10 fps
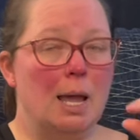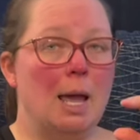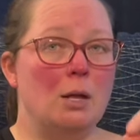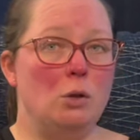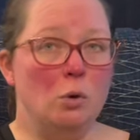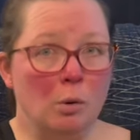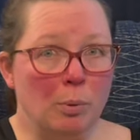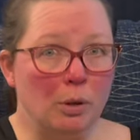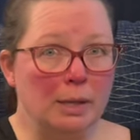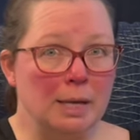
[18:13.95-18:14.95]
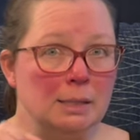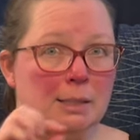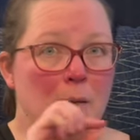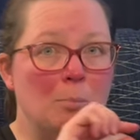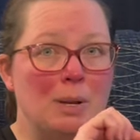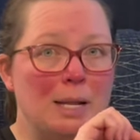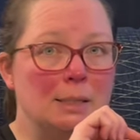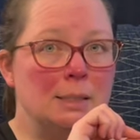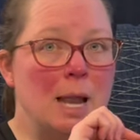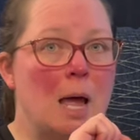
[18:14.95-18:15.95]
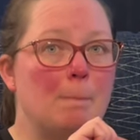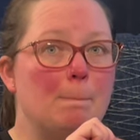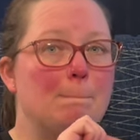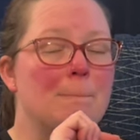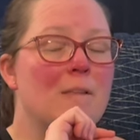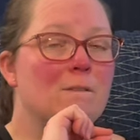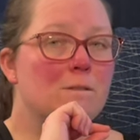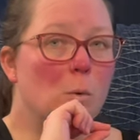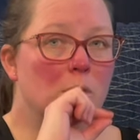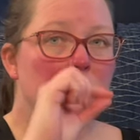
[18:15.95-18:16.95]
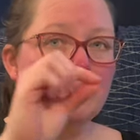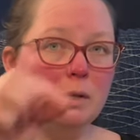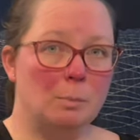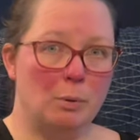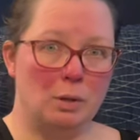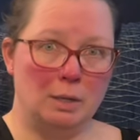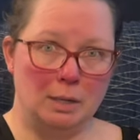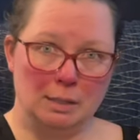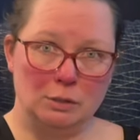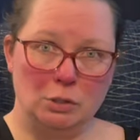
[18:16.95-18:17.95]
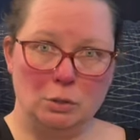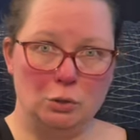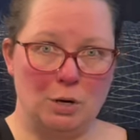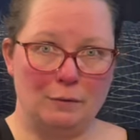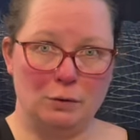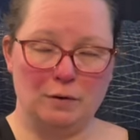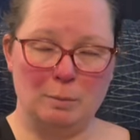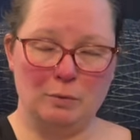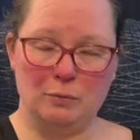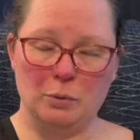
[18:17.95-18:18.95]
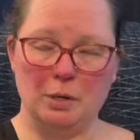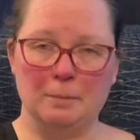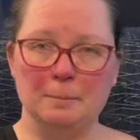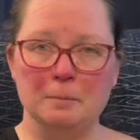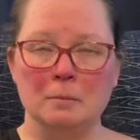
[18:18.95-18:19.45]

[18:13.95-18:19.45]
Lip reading: and you can pull against it, but it's not forcefully pulling against you to draft your fiber for you.